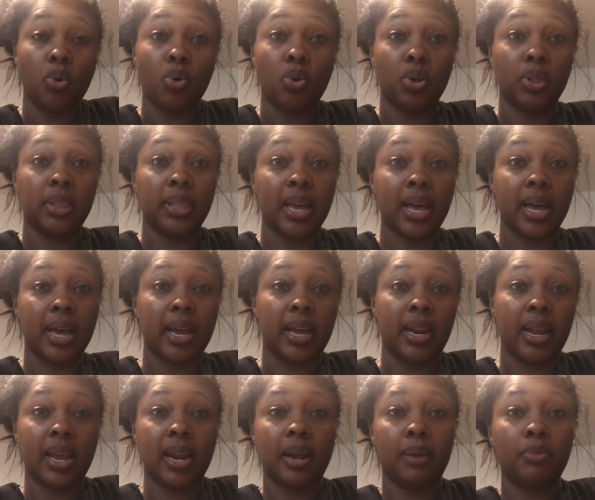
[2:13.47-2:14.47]

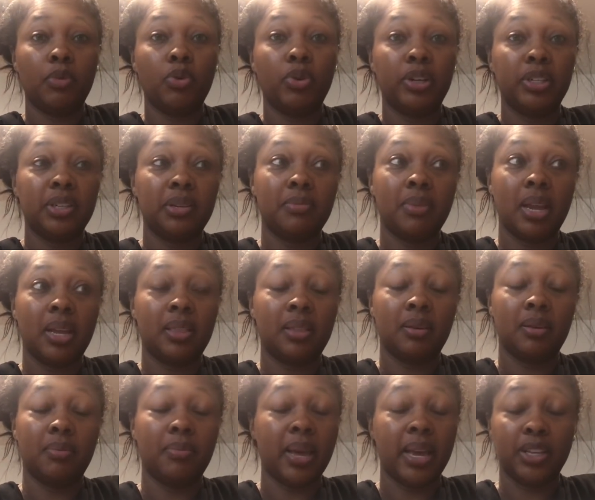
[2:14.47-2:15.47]
online, and I'm going to make
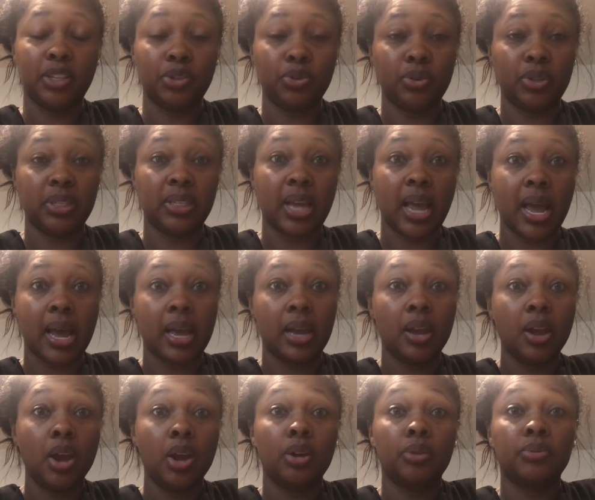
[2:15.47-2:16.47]
them as soon as
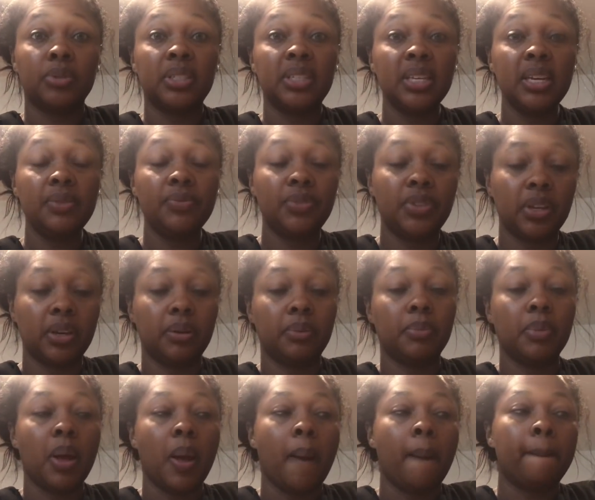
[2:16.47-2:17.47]
I receive
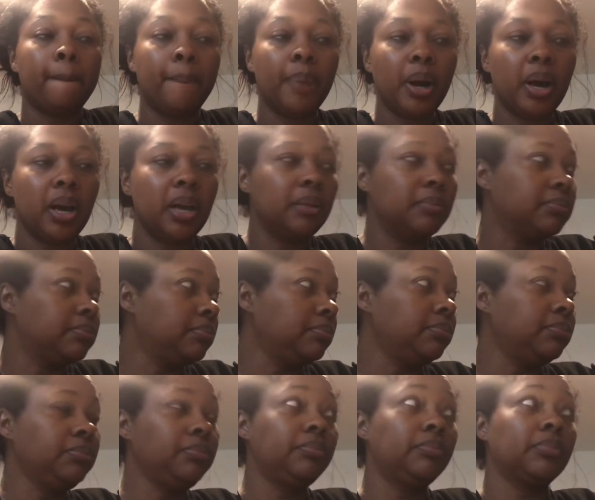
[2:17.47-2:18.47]
them. But
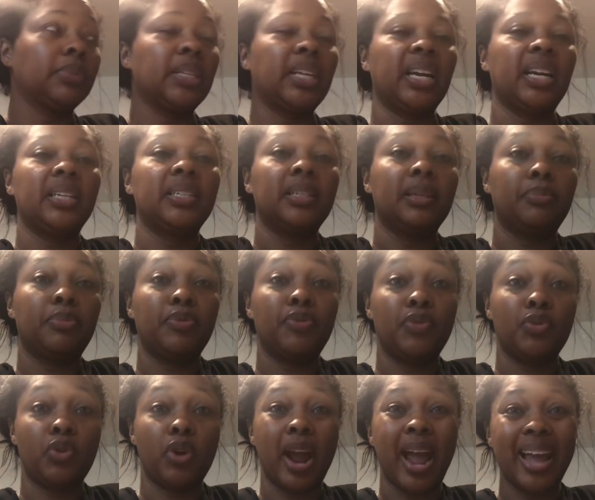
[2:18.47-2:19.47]
like I said
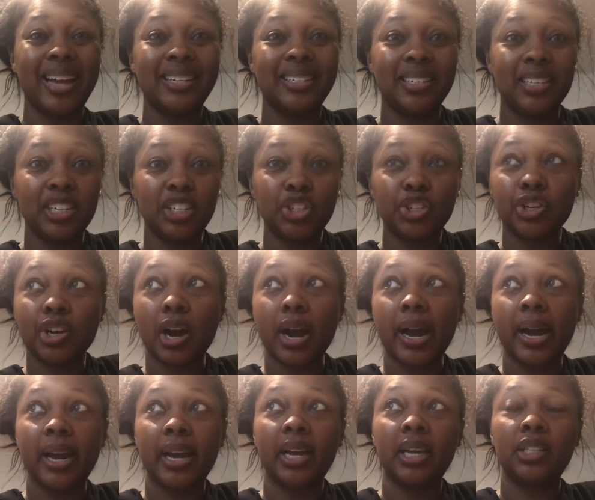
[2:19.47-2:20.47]
before, I did
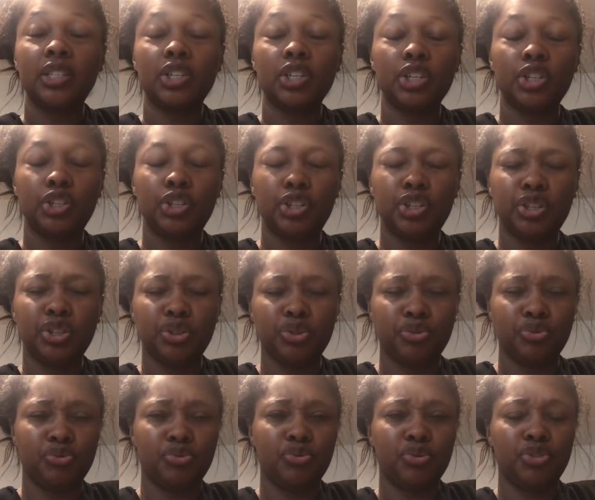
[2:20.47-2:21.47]
try
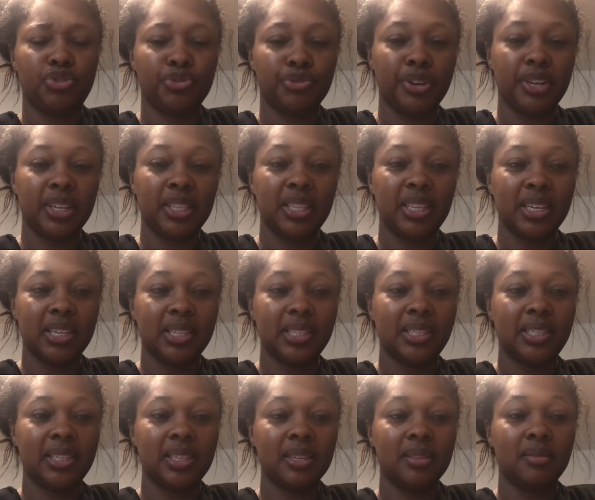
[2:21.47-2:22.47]
to drink
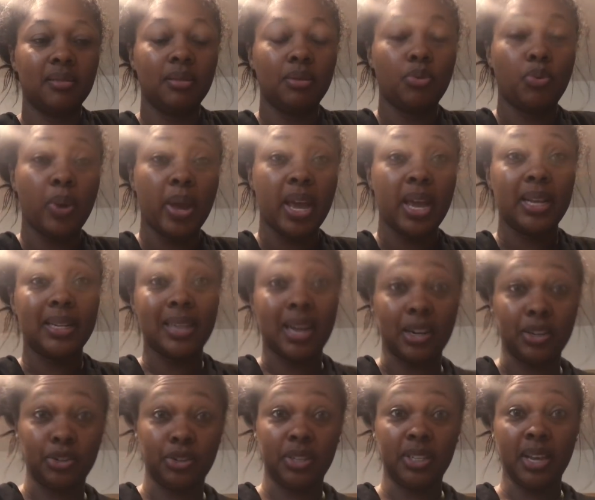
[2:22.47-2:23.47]
this the way
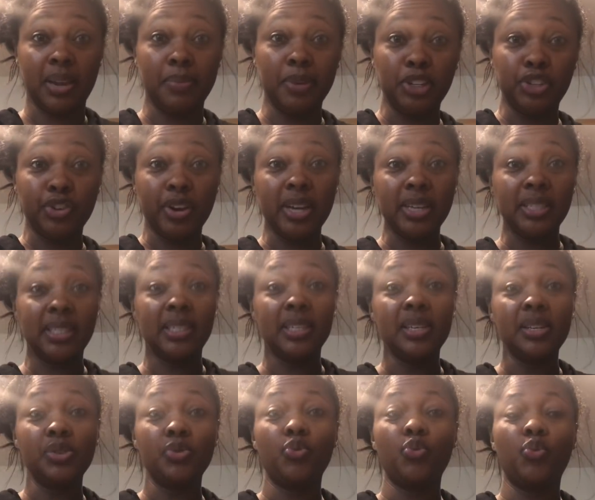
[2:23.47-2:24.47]
Dr. Sebi drinks
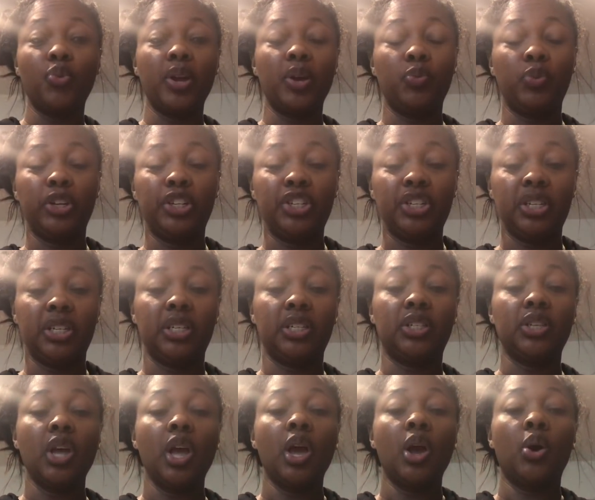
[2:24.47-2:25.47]
it, which
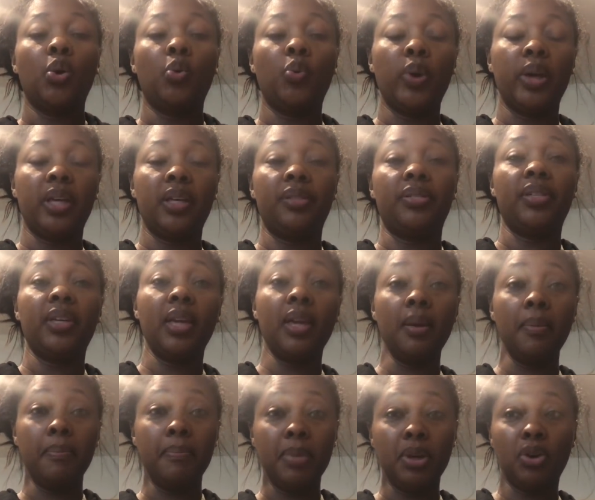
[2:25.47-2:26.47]
is with
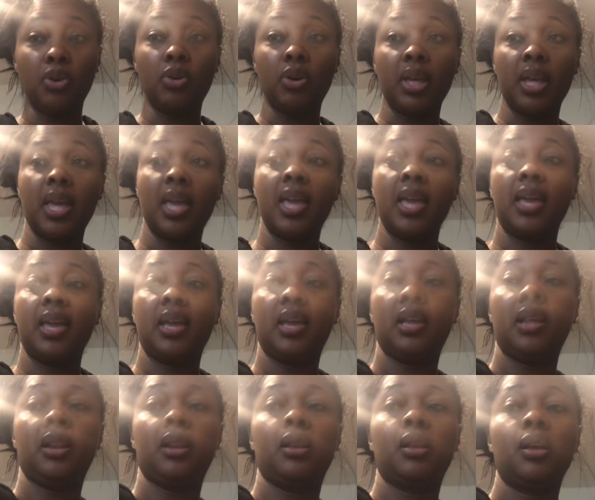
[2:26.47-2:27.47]
hemp milk
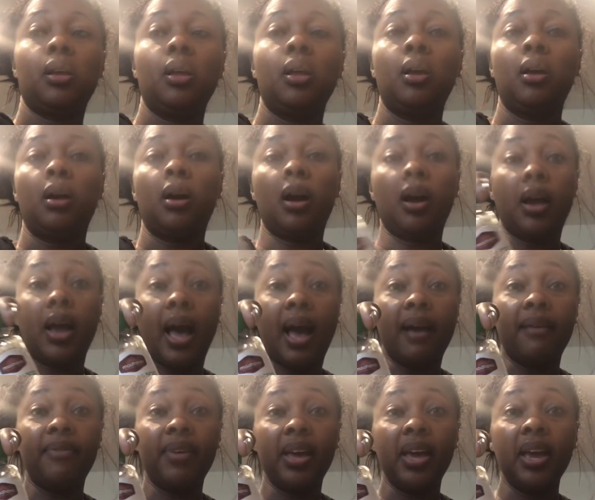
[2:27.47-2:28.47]
and
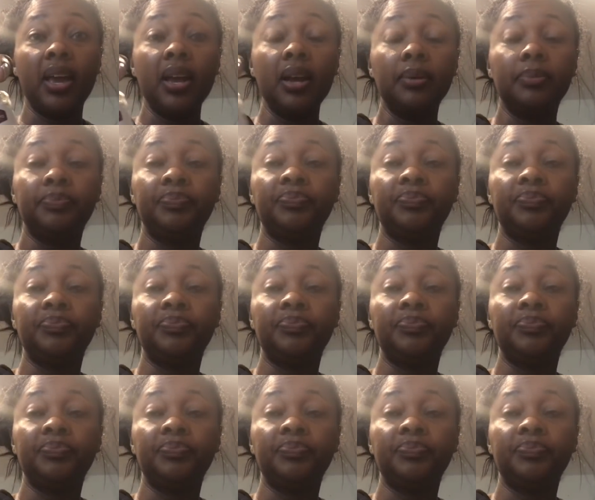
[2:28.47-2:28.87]
agave.